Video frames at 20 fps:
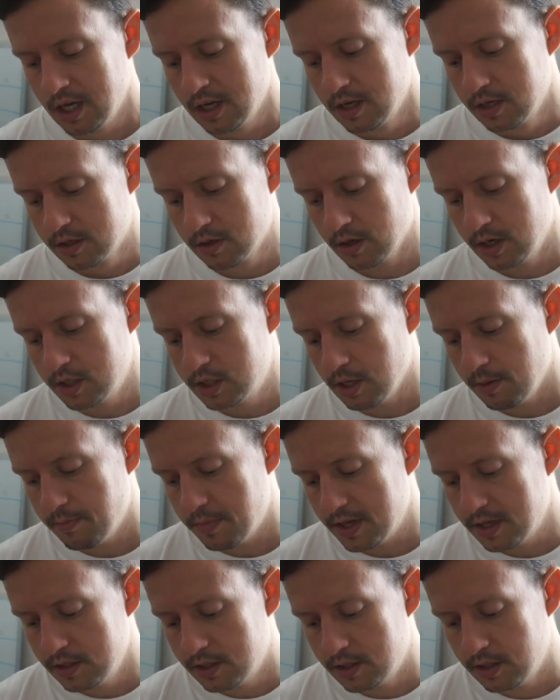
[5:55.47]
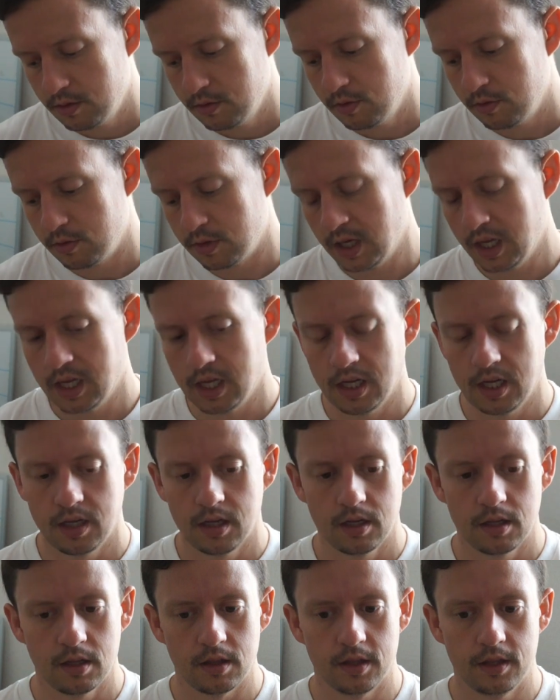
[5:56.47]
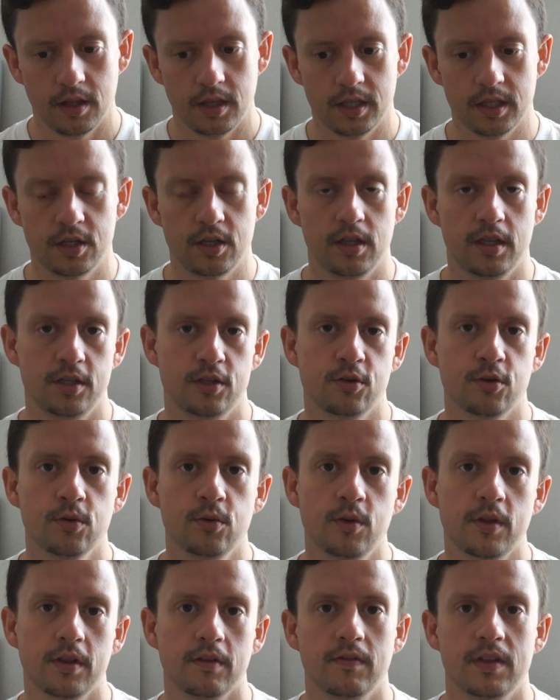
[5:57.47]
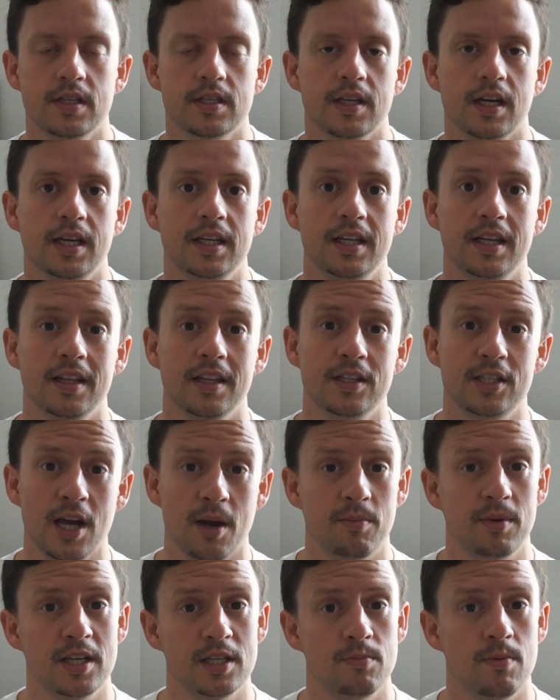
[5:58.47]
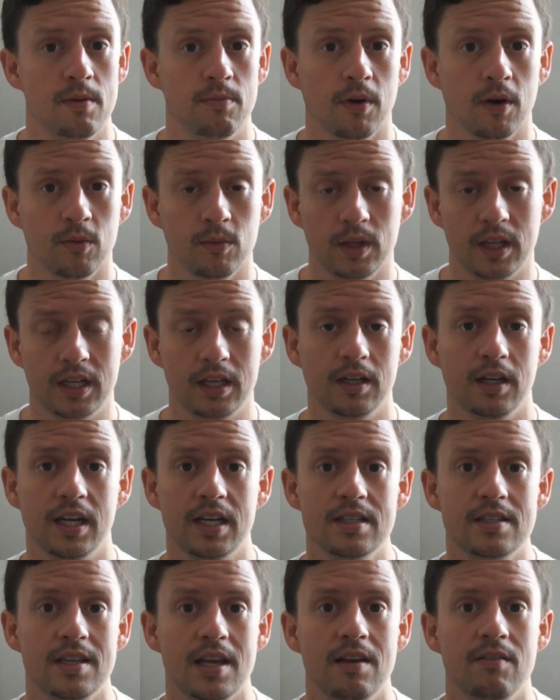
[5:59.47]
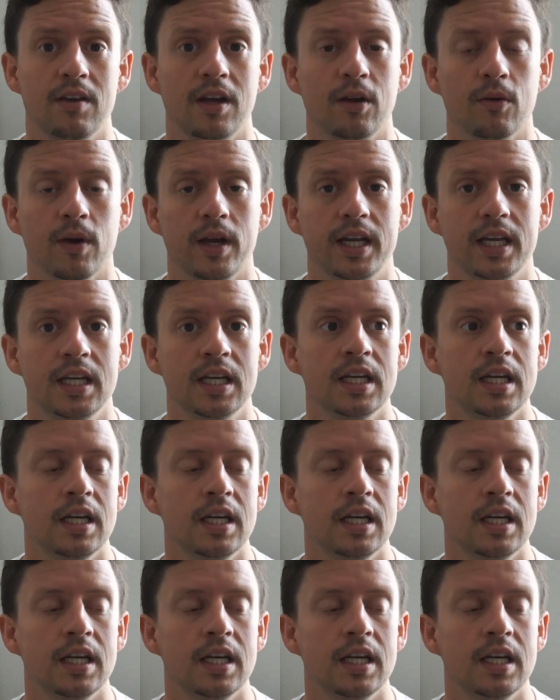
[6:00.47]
So to jump into the truth of this idea that Japanese people are really good at saving, right?